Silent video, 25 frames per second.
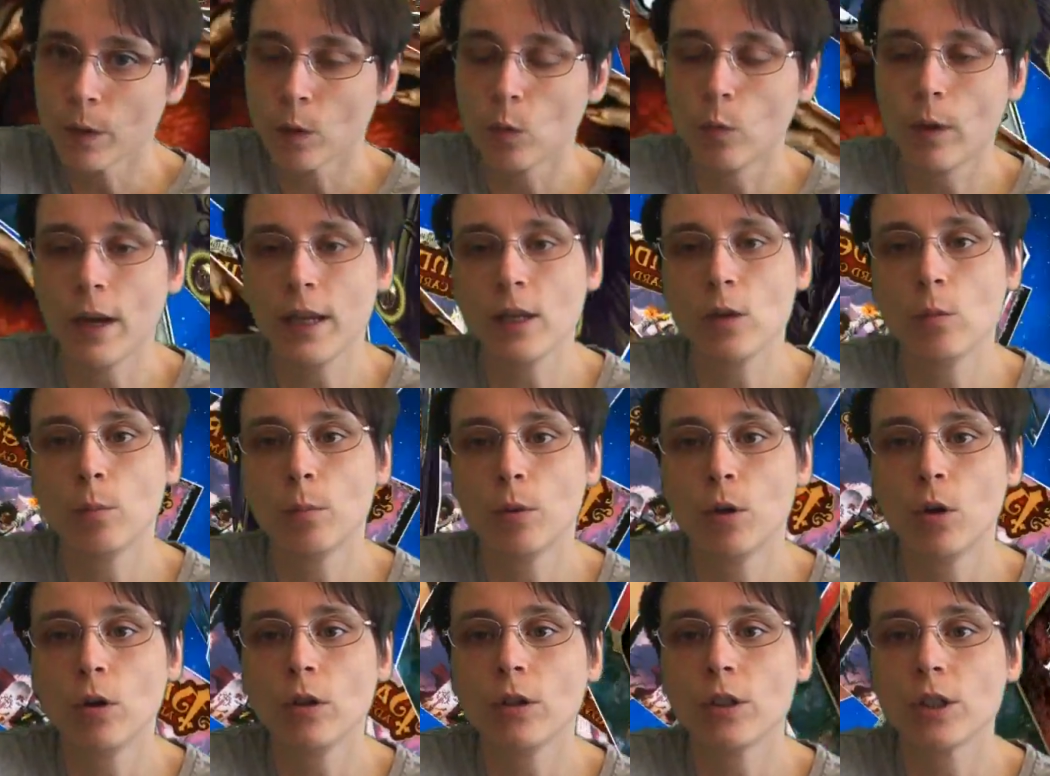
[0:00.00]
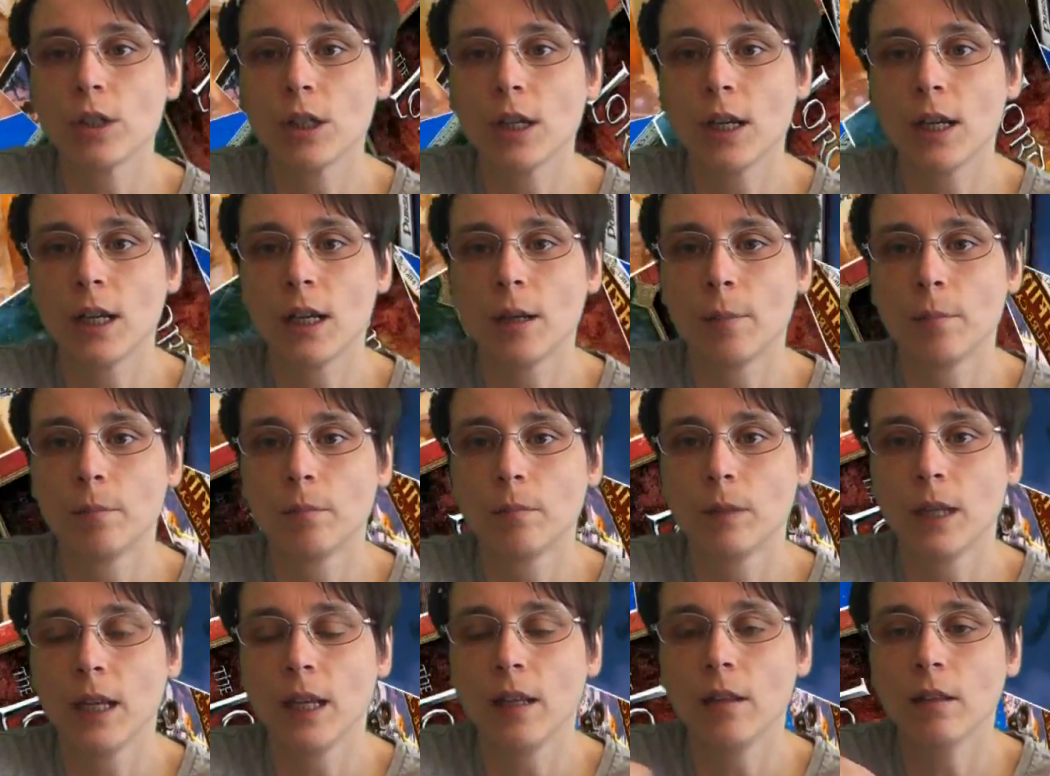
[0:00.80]
where you put
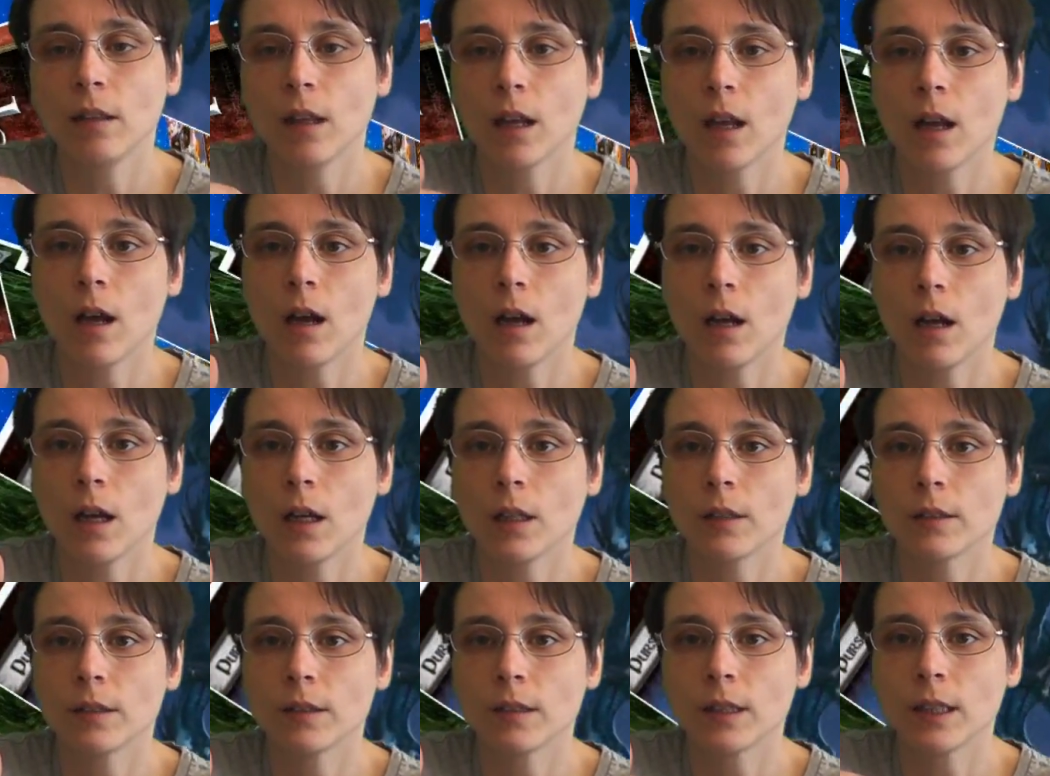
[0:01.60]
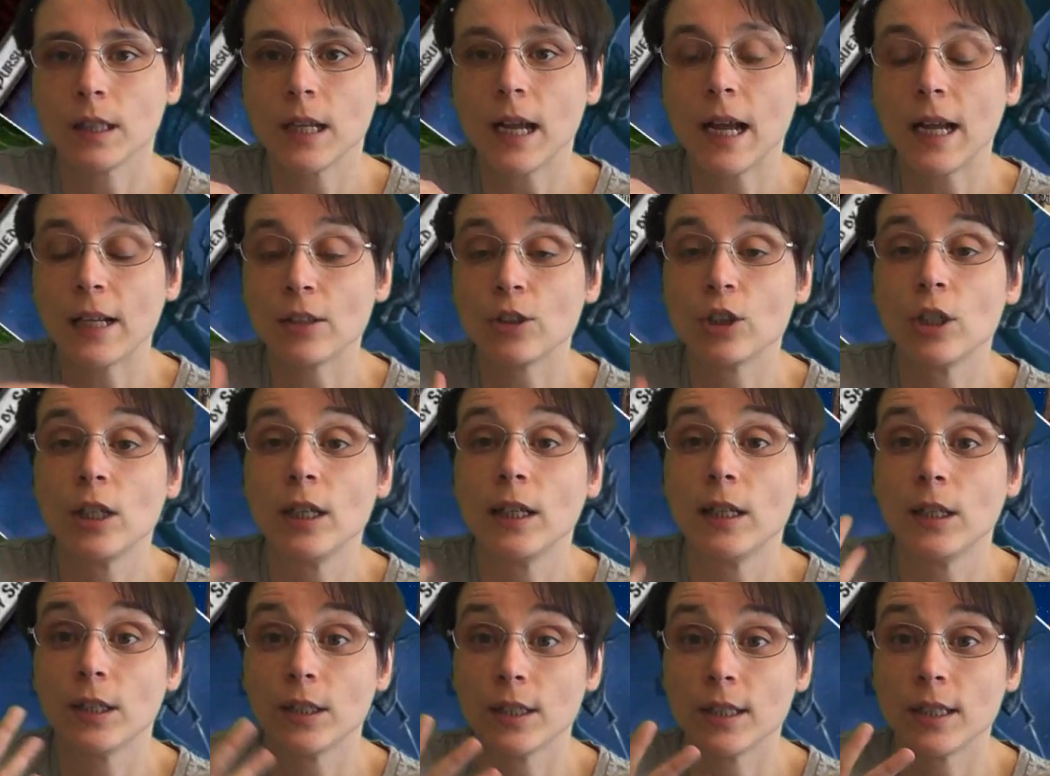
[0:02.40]
in the cards that
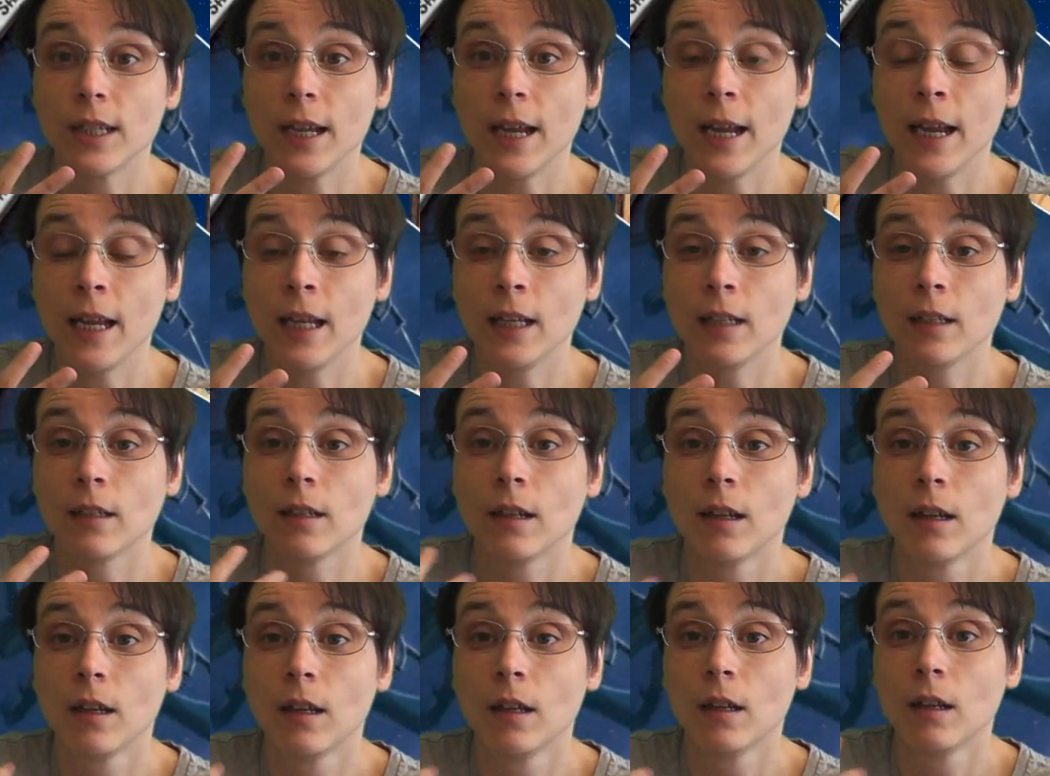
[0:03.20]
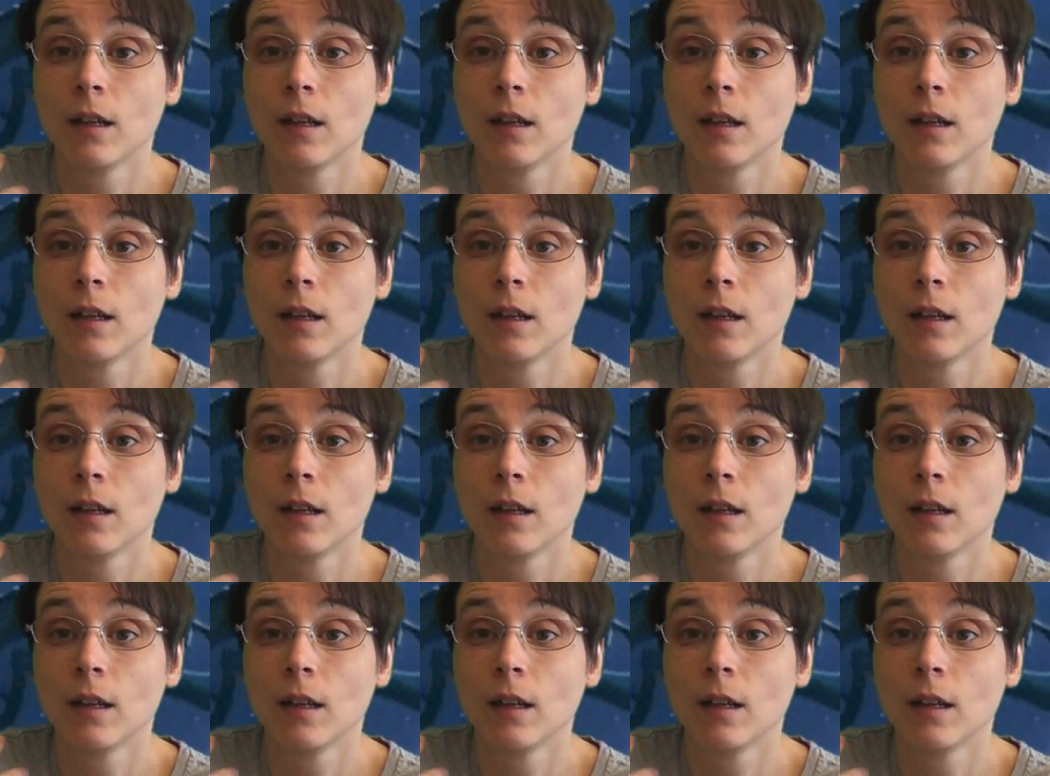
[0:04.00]
actually contain